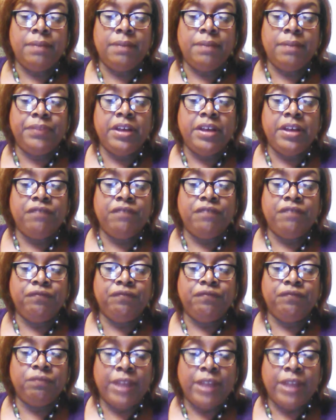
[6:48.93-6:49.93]
of
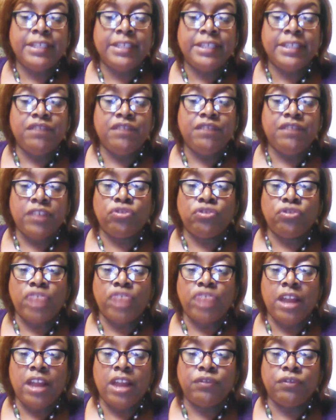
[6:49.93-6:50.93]
raising a foster child
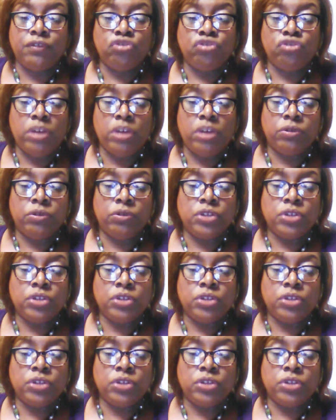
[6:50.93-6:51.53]
off their shoulders.